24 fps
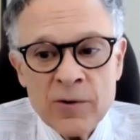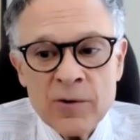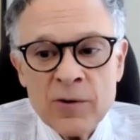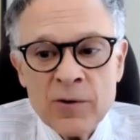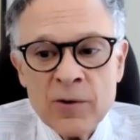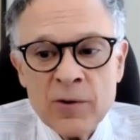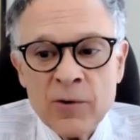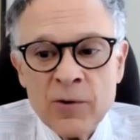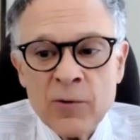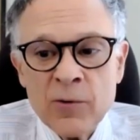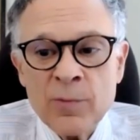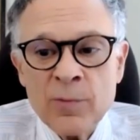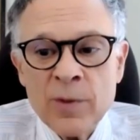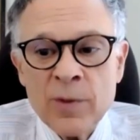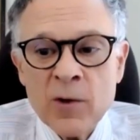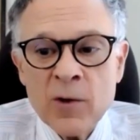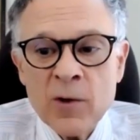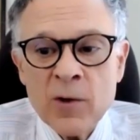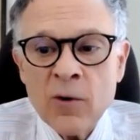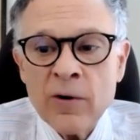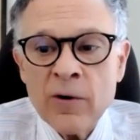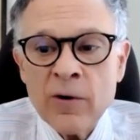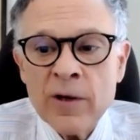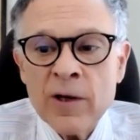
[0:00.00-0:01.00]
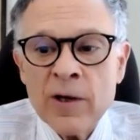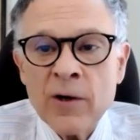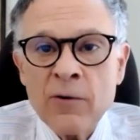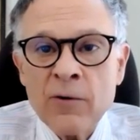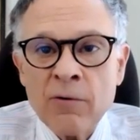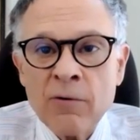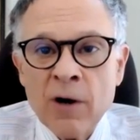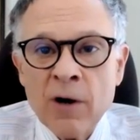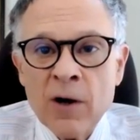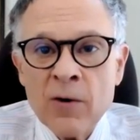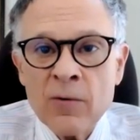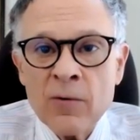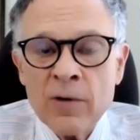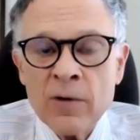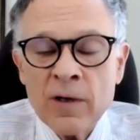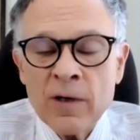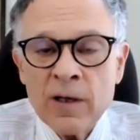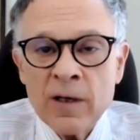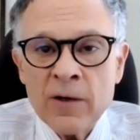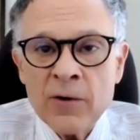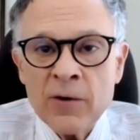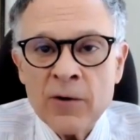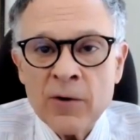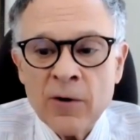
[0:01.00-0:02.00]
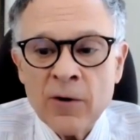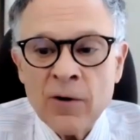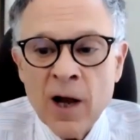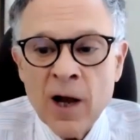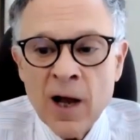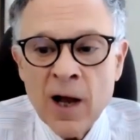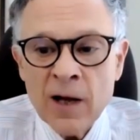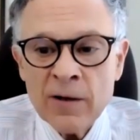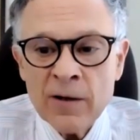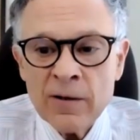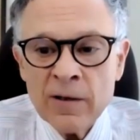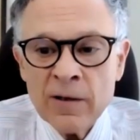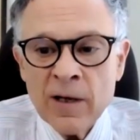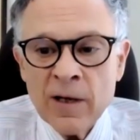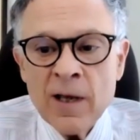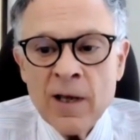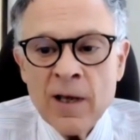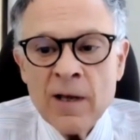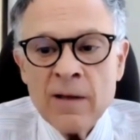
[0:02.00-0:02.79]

to Peoria Grown in your honor.